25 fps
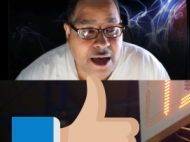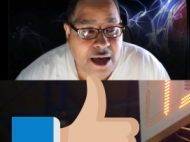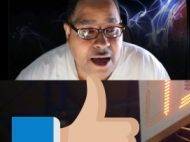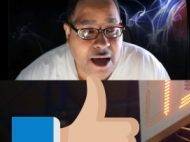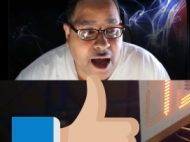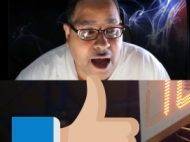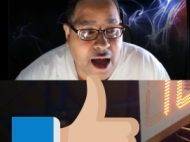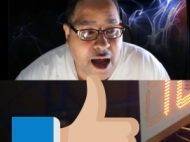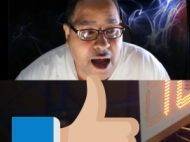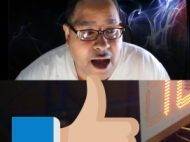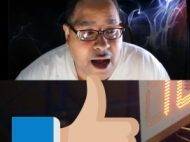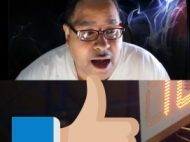
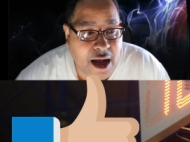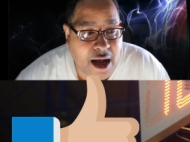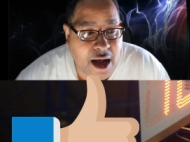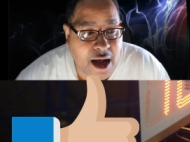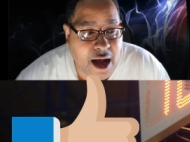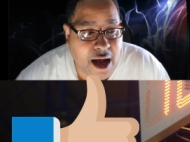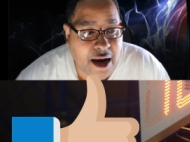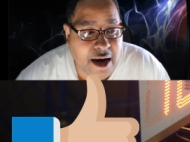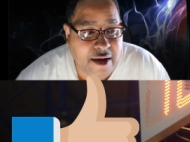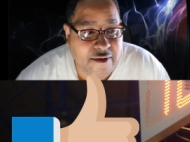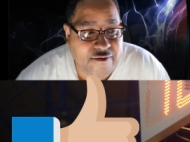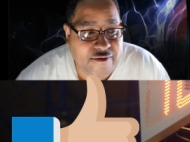uh,
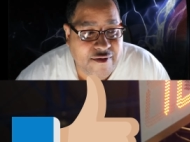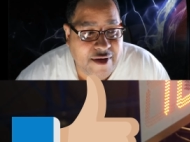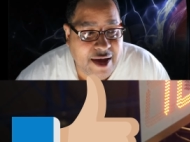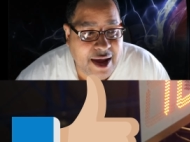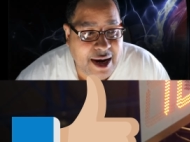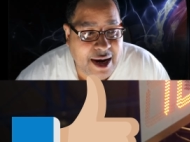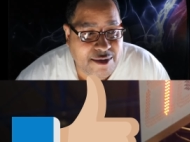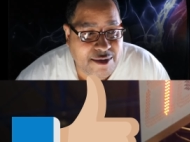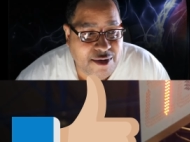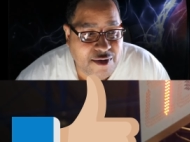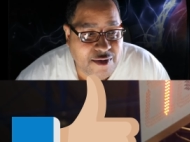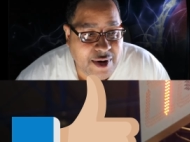
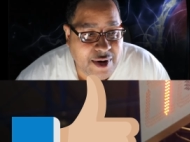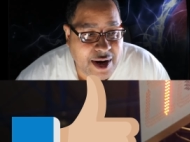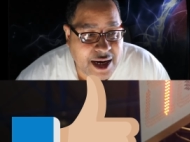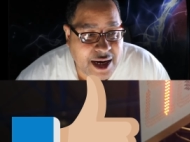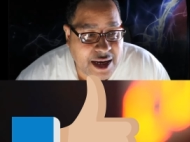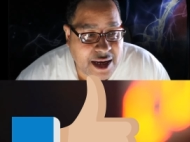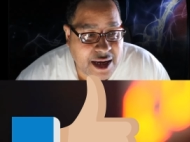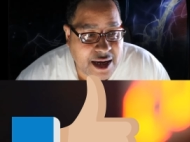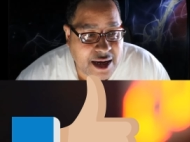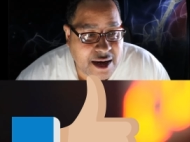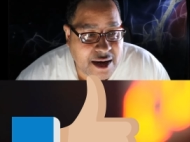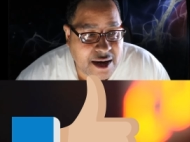unavailable
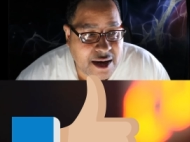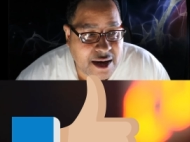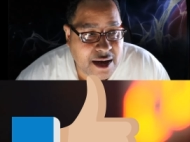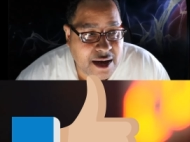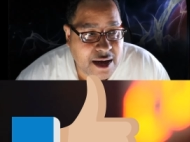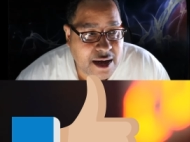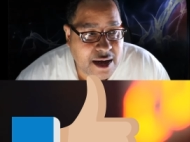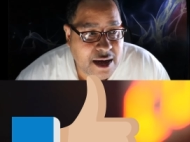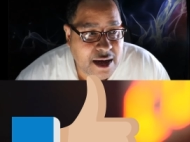right there.